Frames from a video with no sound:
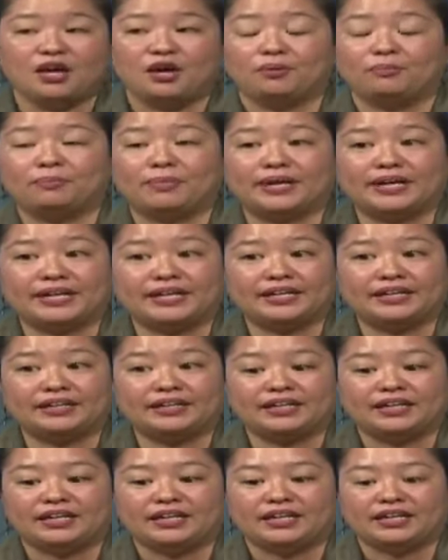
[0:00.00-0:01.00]
but
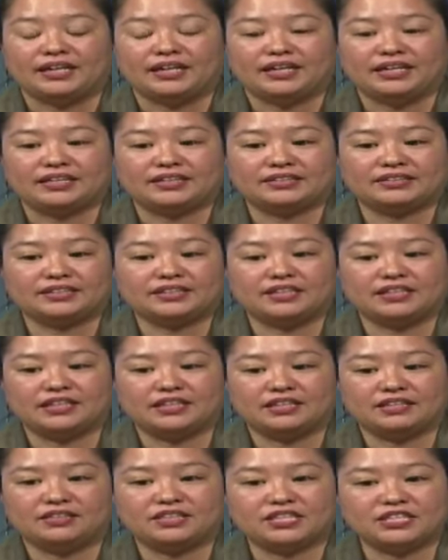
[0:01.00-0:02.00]
it the
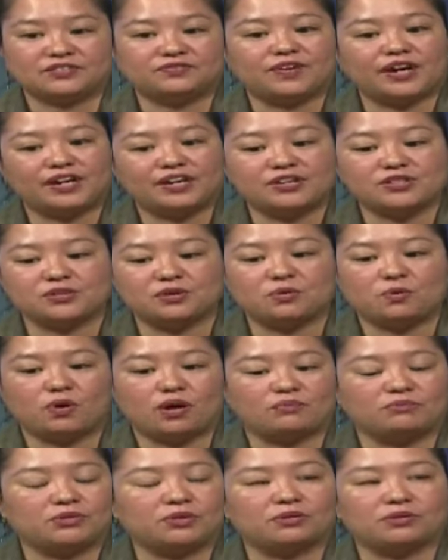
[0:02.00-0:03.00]
these fires on Guam
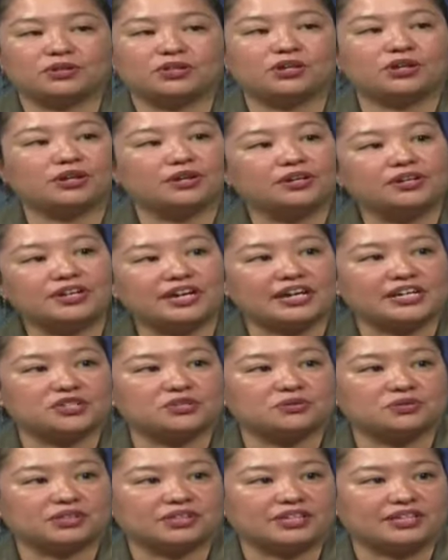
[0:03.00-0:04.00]
don't occur
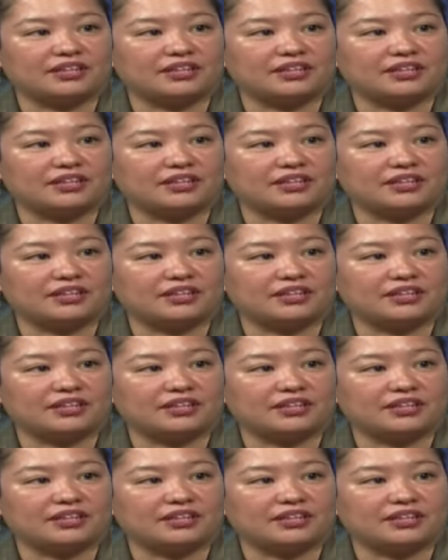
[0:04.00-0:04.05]
naturally.